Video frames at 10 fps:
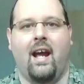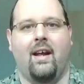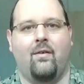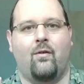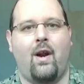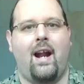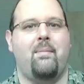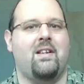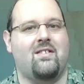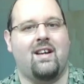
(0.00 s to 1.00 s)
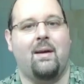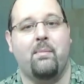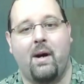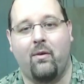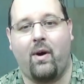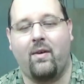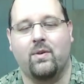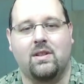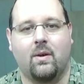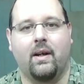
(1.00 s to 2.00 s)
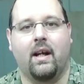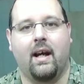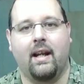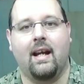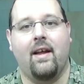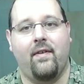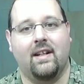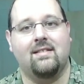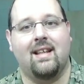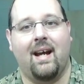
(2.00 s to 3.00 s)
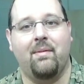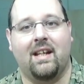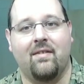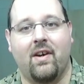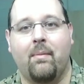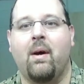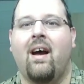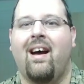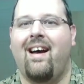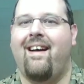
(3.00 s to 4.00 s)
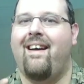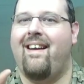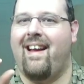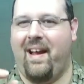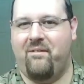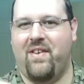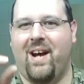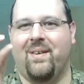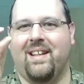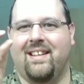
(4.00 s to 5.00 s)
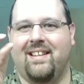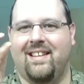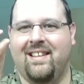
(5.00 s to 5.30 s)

and right about the time that my wife was going, honey, I think it's time to give up, I found it.